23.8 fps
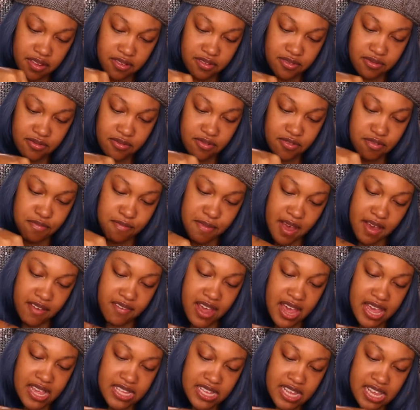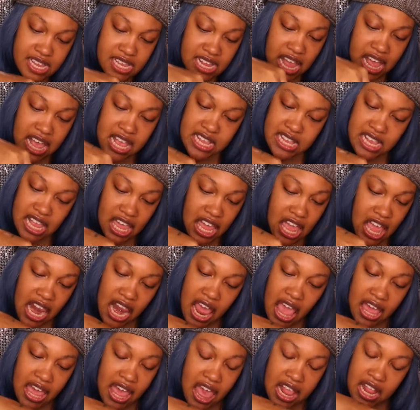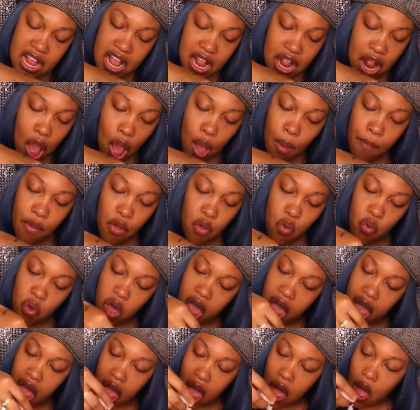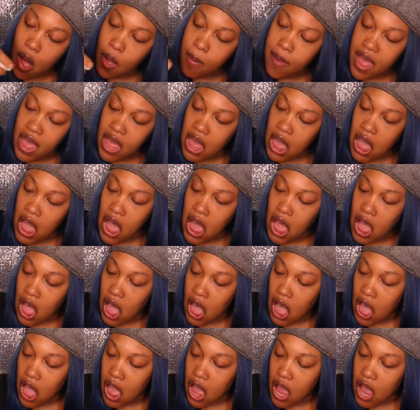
Ooh, my rice is not sticking like it's a normal one. Oh my god.